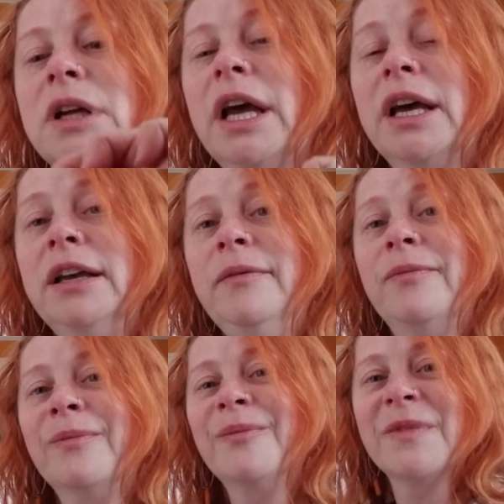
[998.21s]
okay?
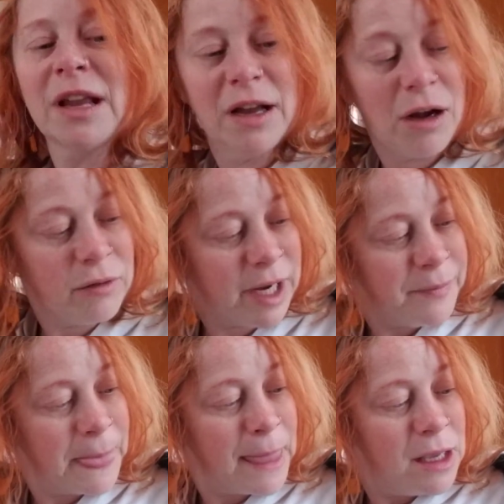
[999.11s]
All right,
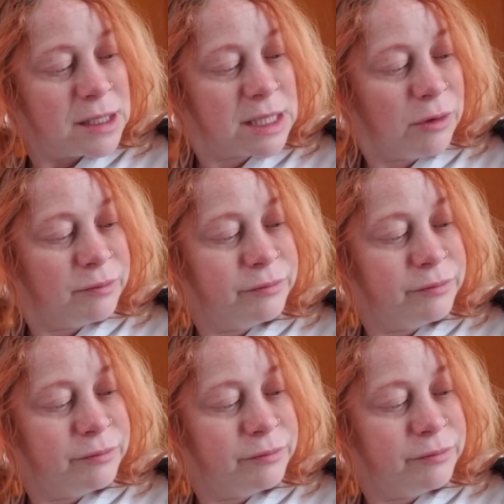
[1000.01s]
so